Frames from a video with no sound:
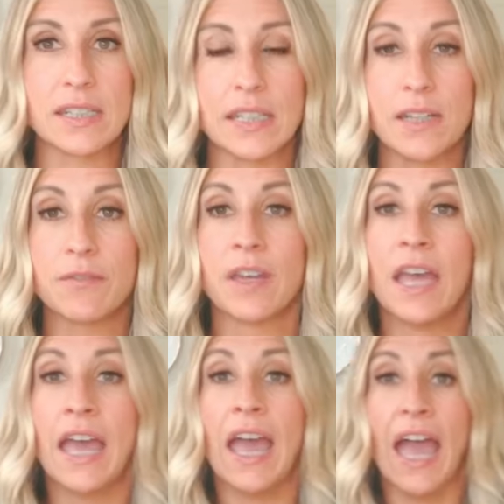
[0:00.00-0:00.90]
sleeve.
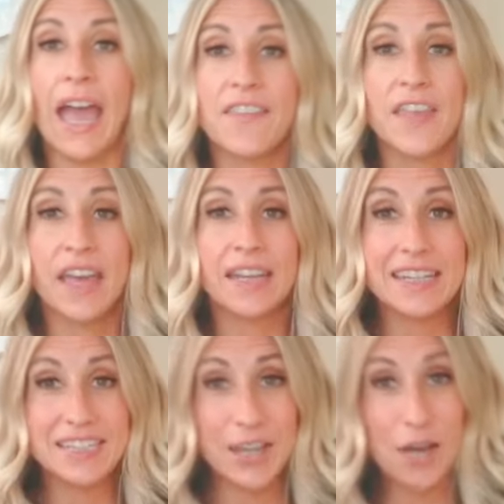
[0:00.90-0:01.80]
And then
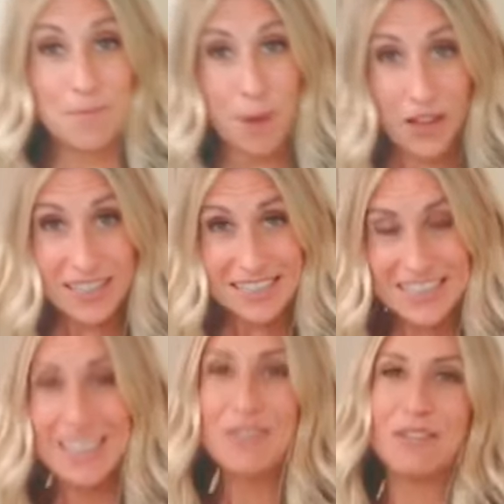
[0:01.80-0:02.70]
it's got pockets in
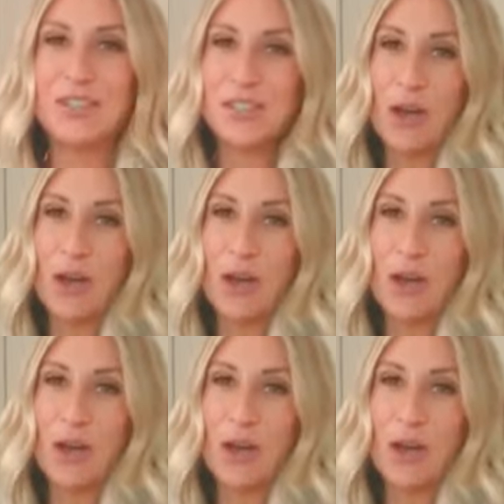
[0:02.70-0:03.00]
it, which is